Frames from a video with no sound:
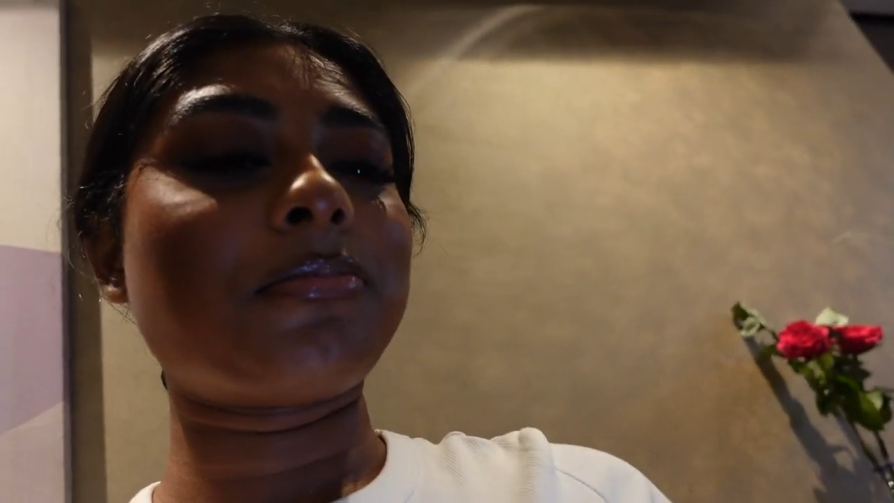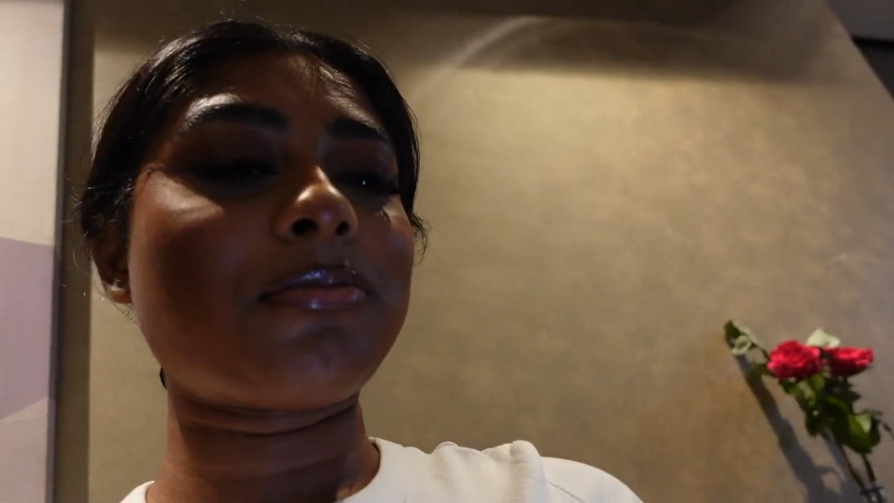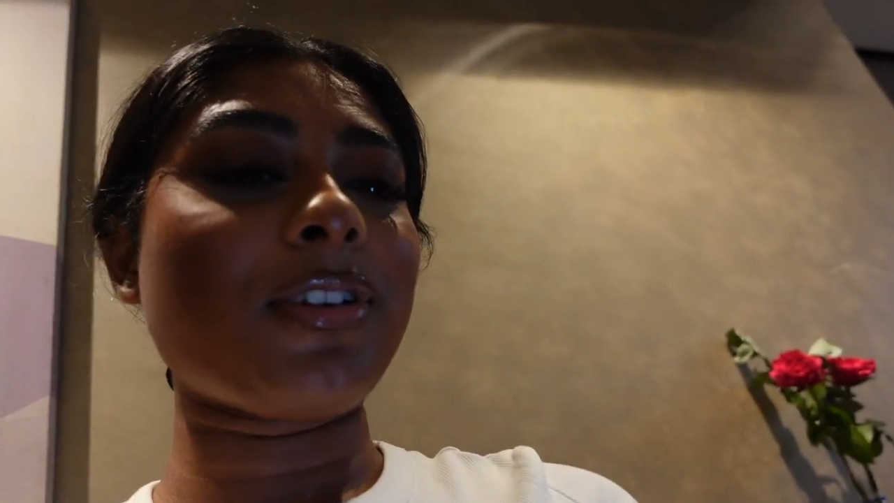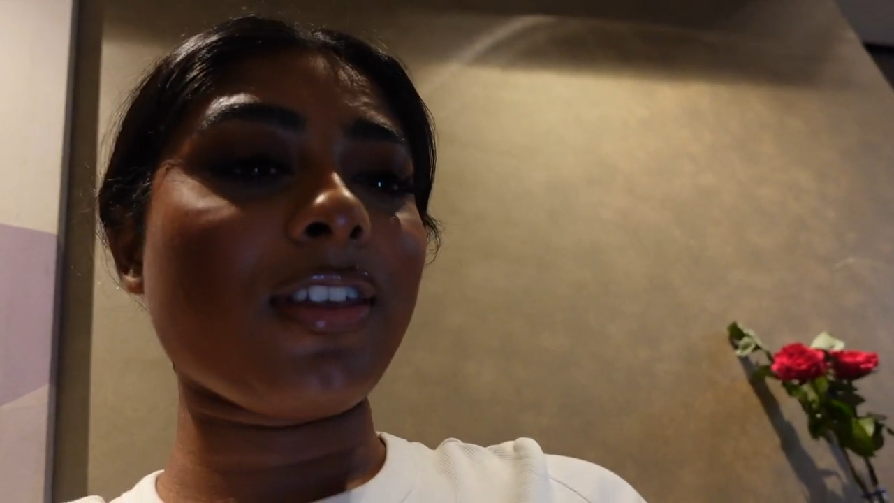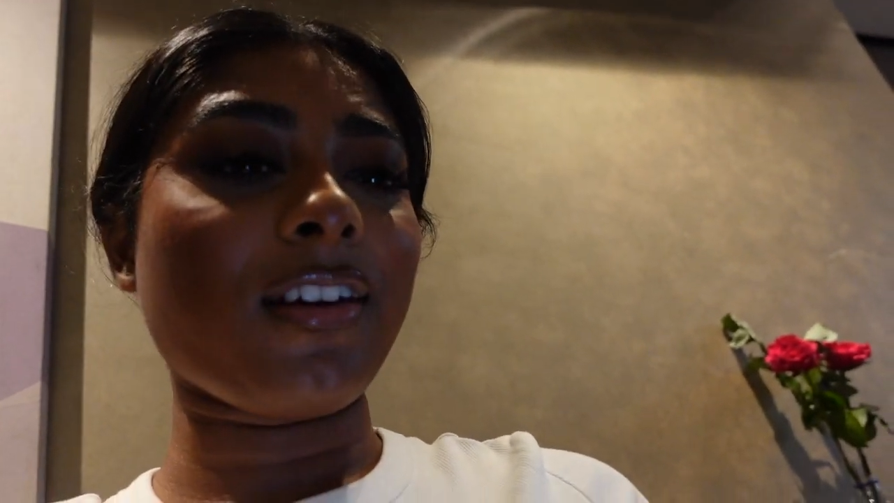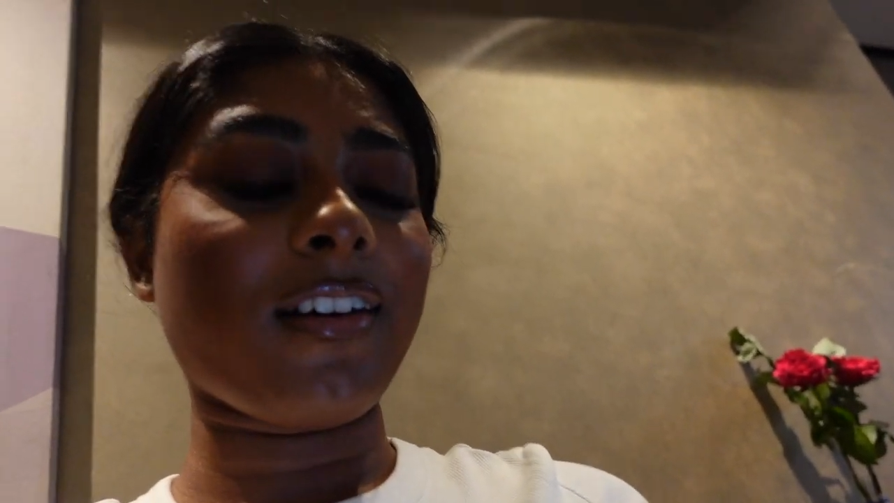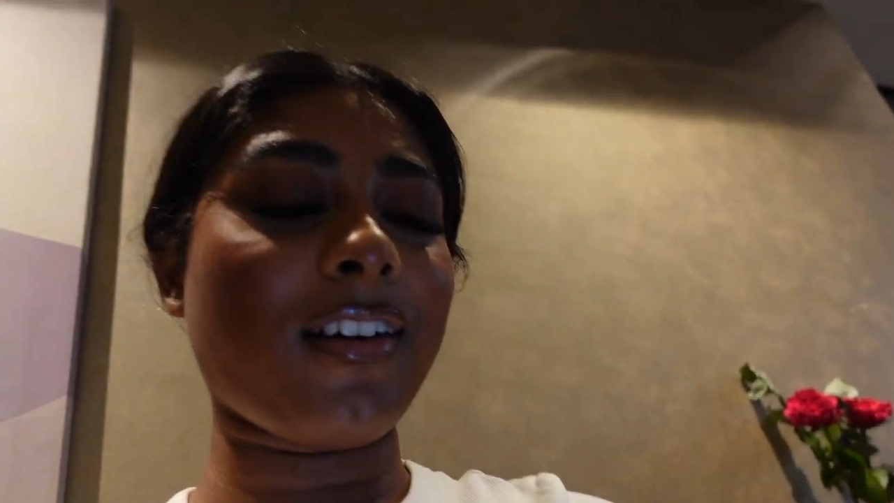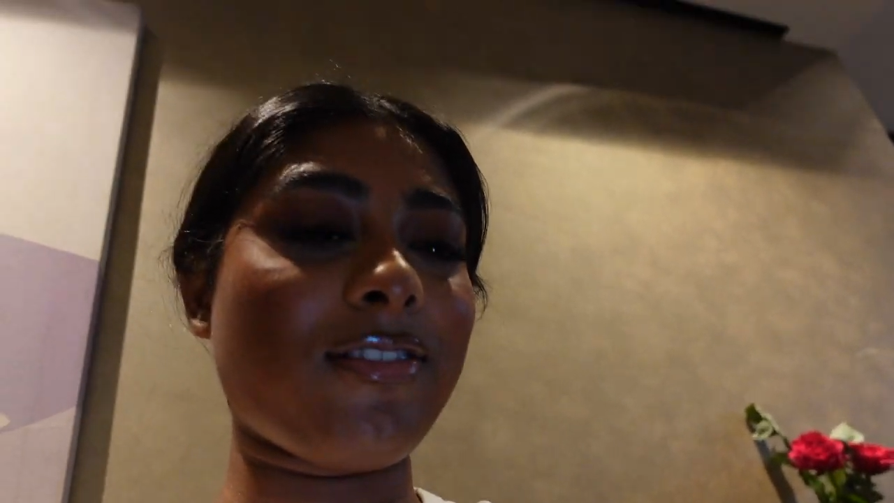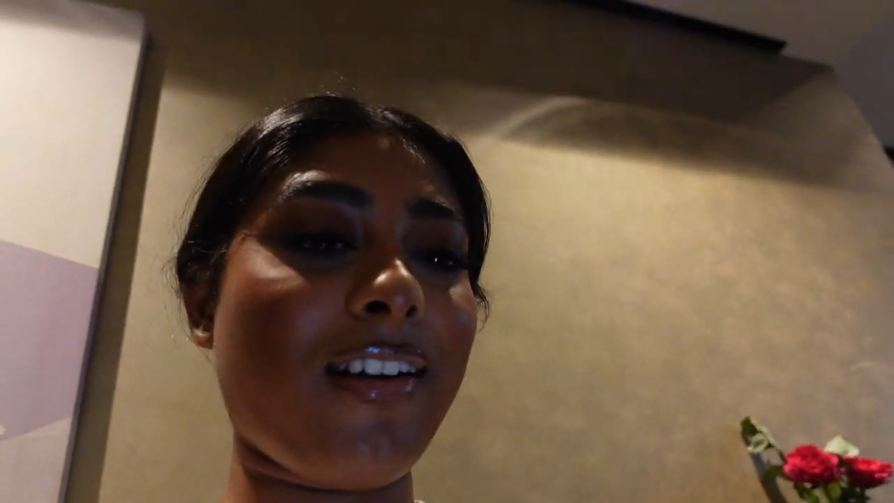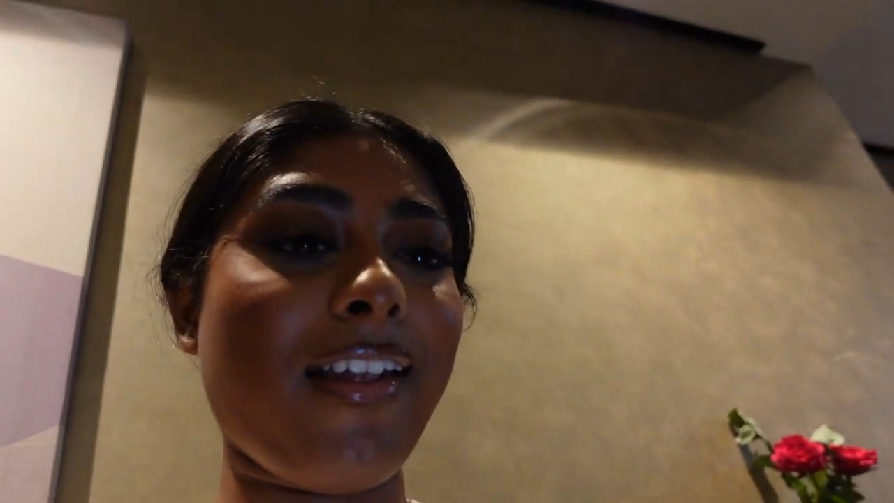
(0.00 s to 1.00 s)

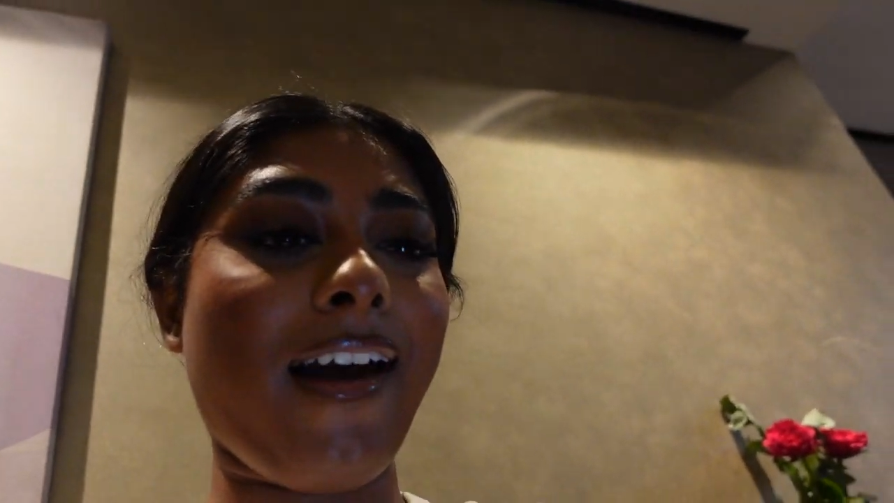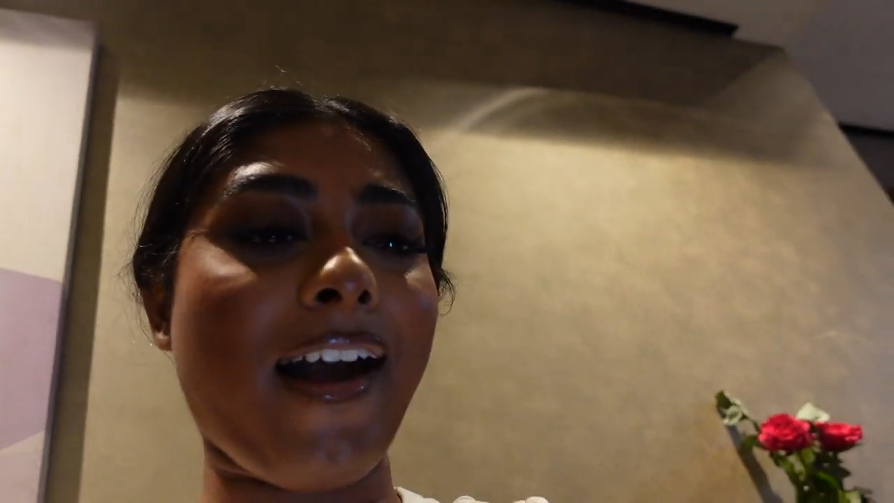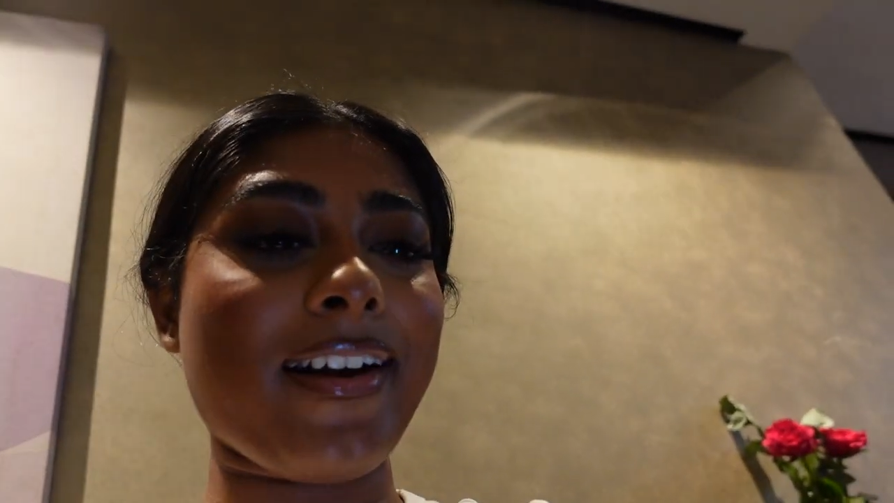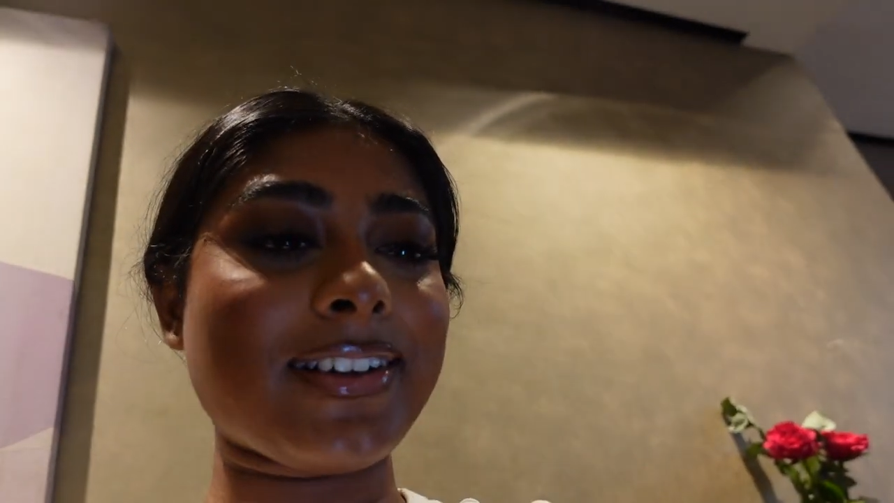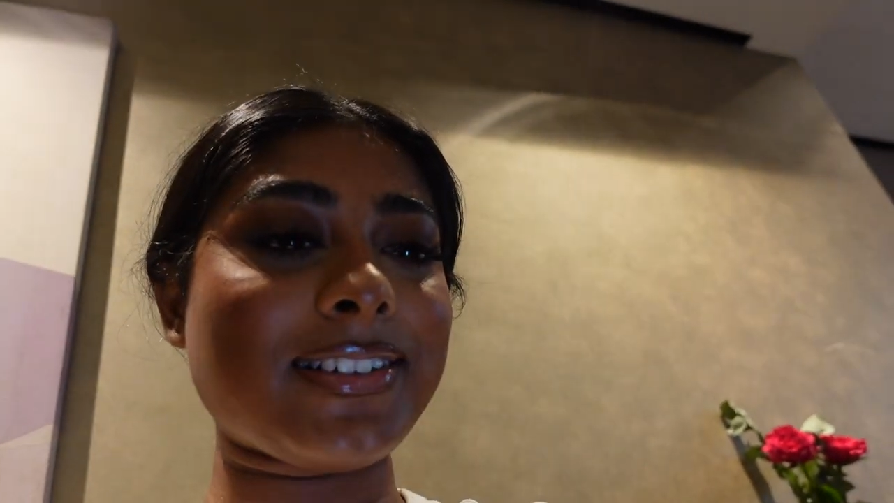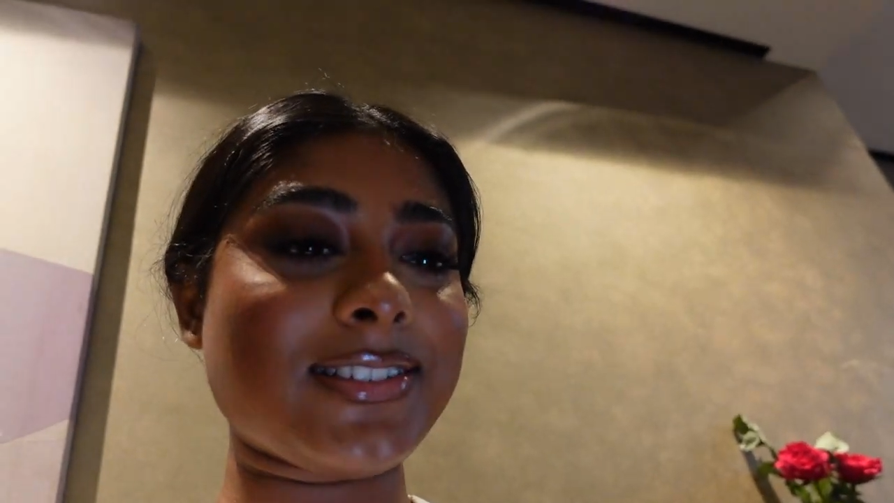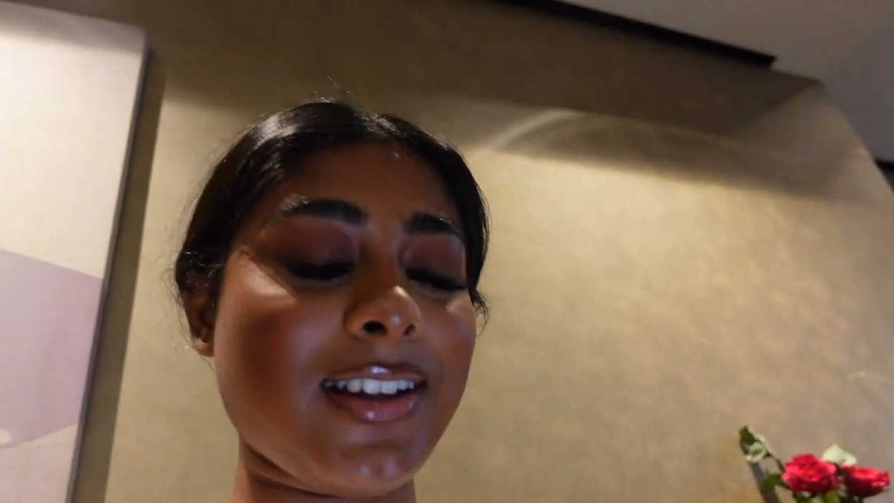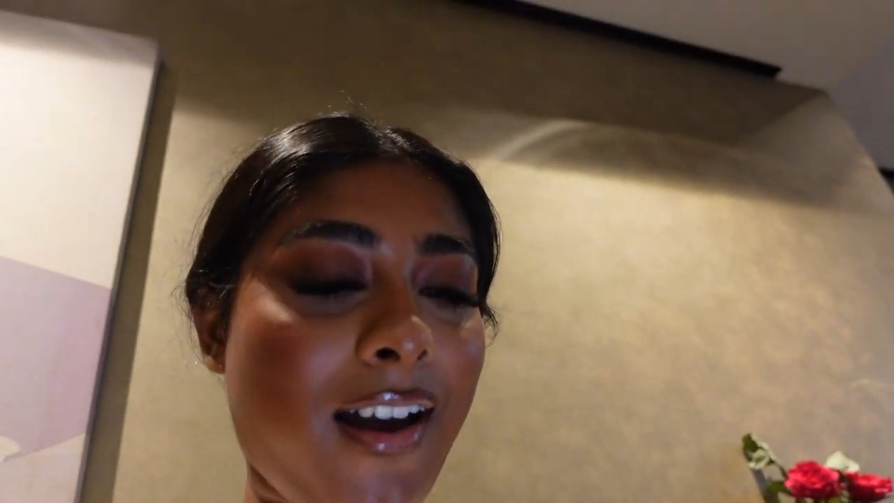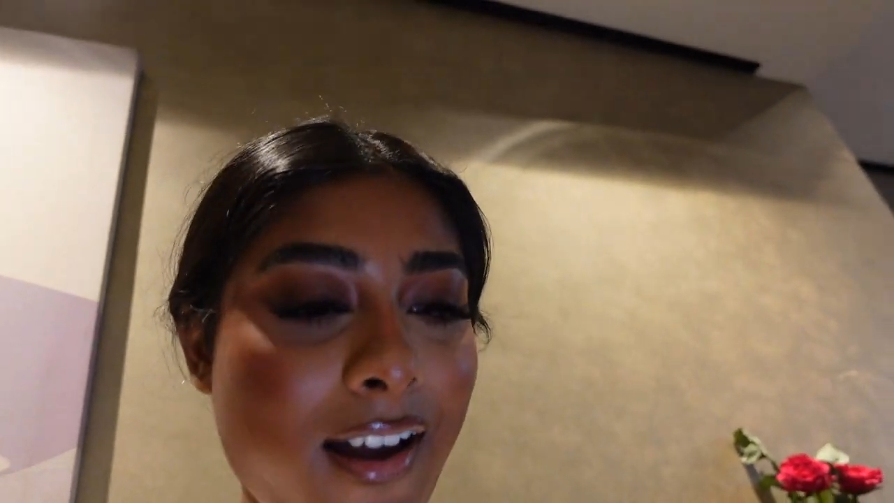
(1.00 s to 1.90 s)
Brother, relax.